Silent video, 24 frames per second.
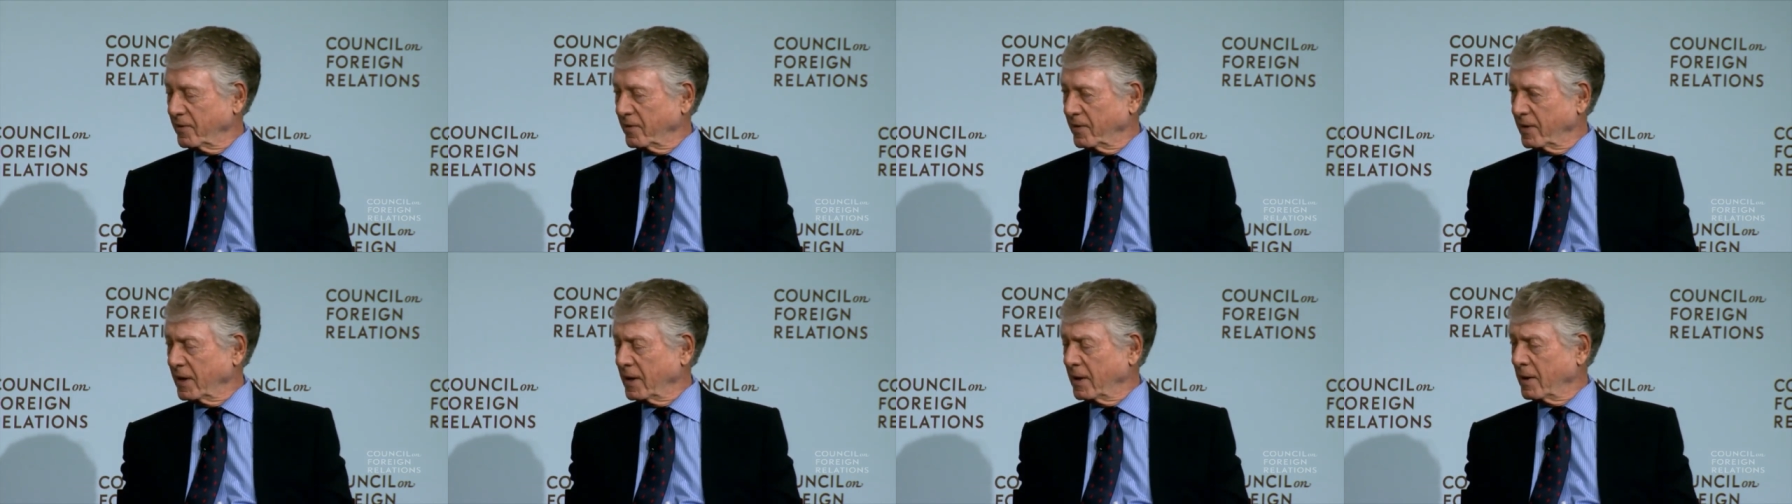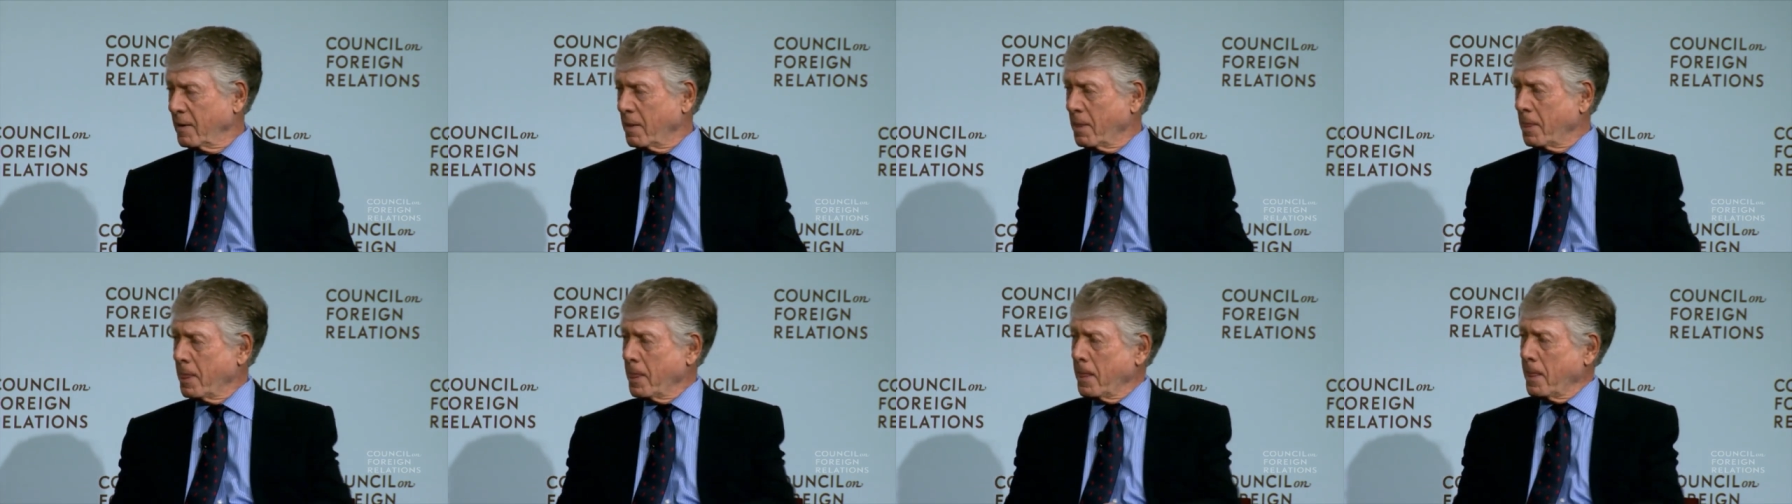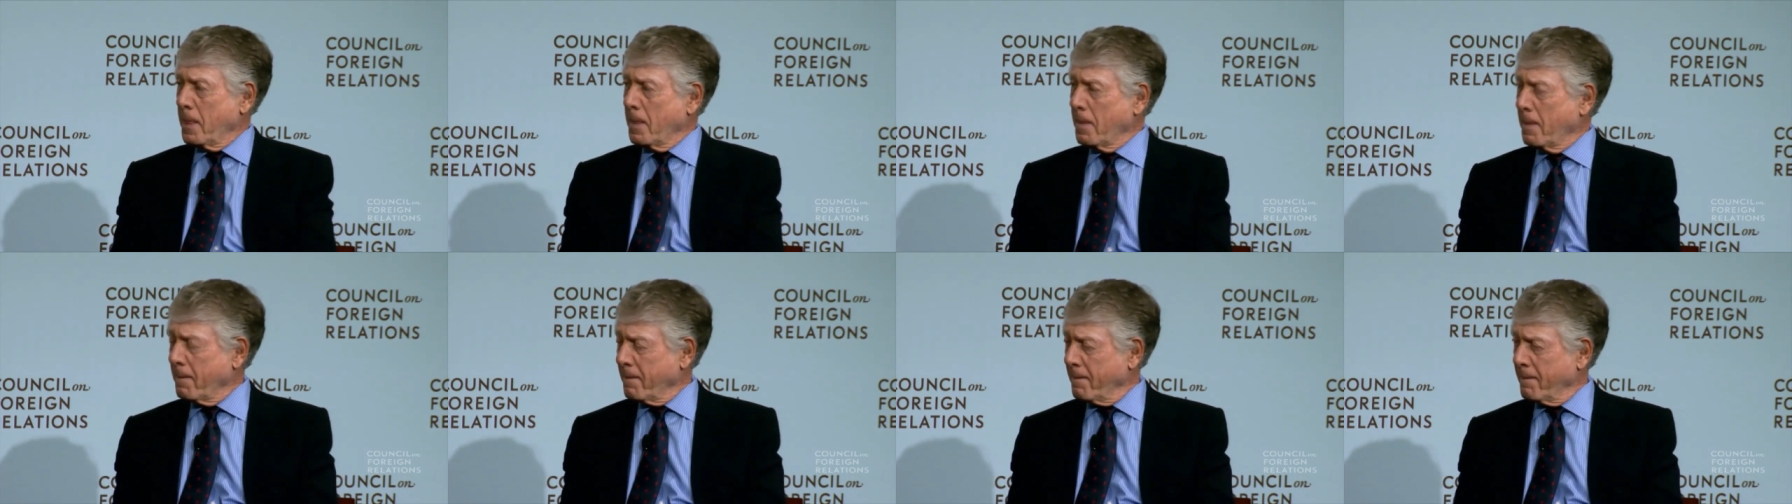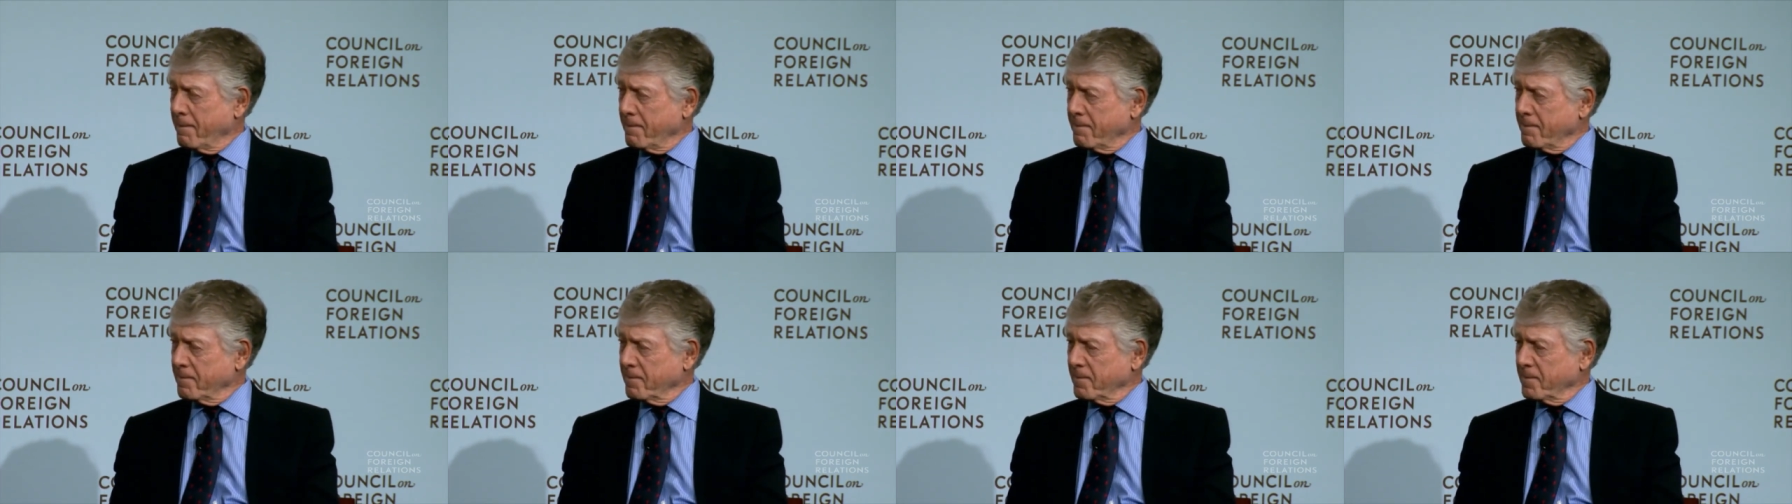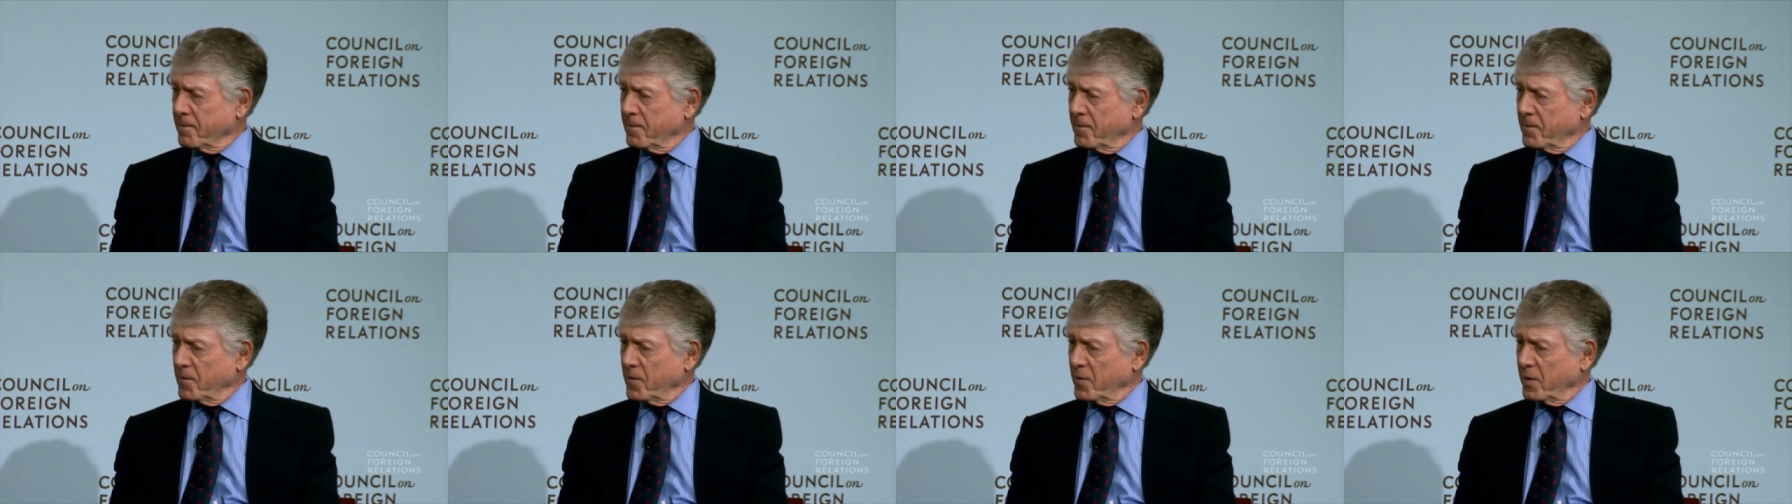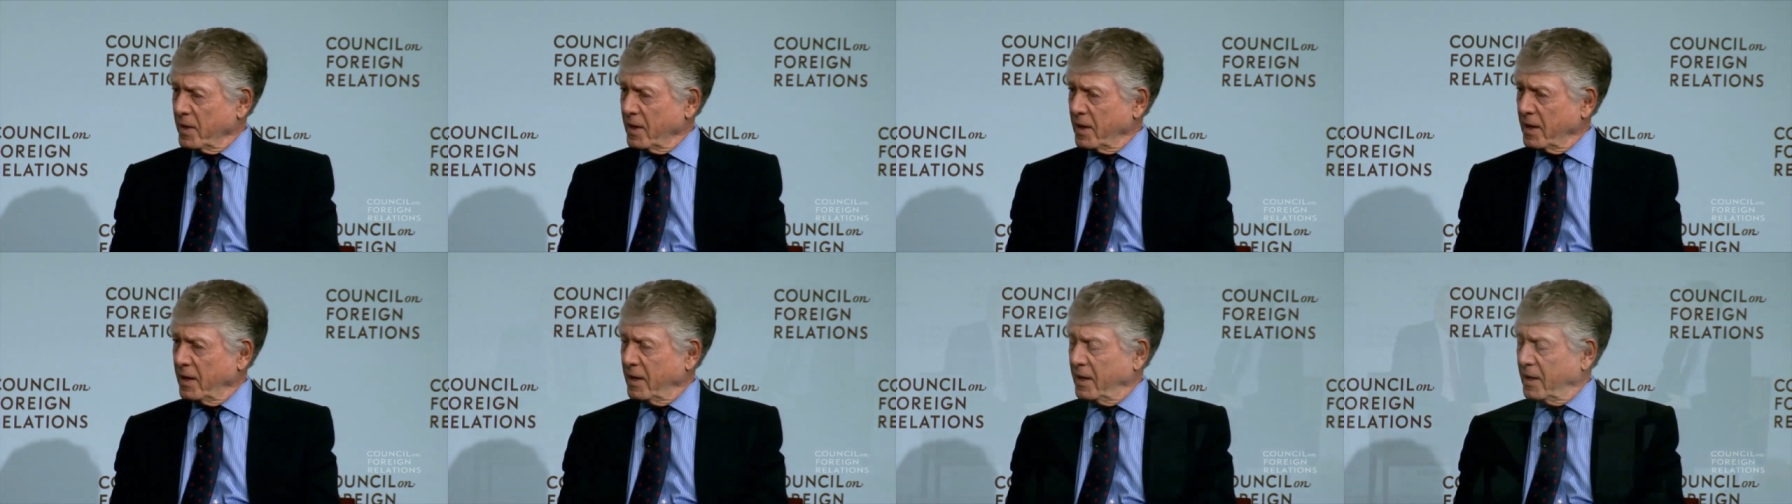You had another unusual
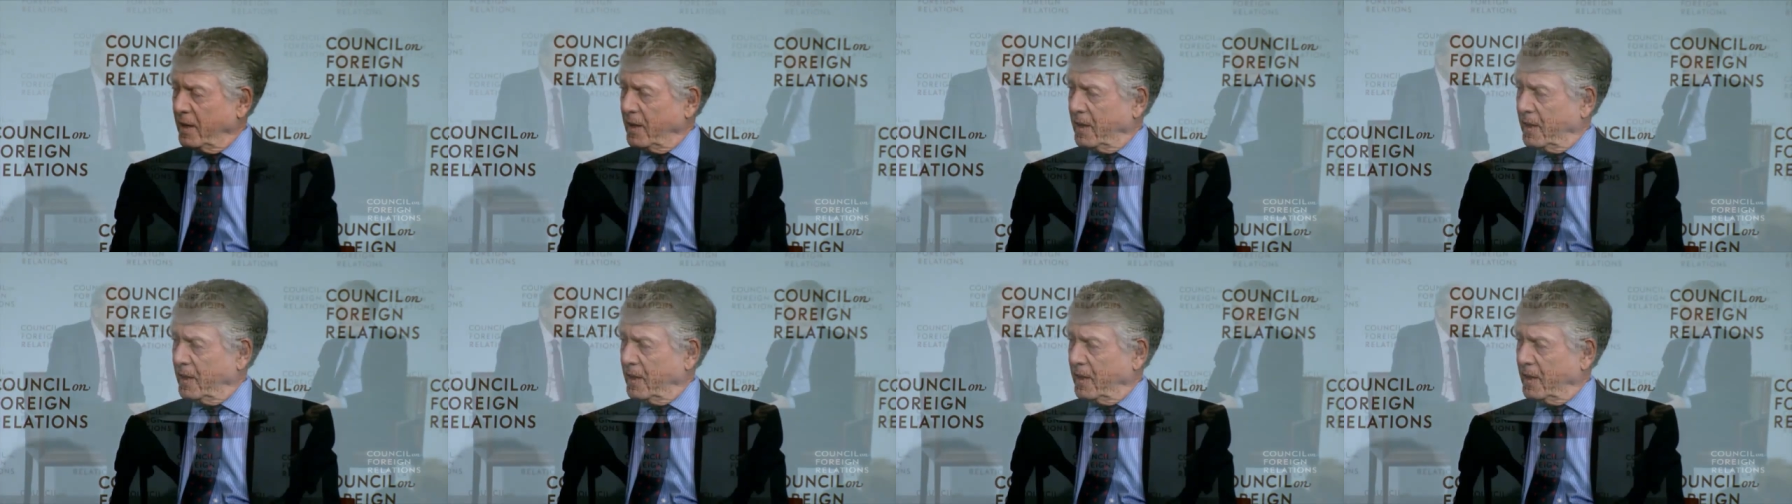thing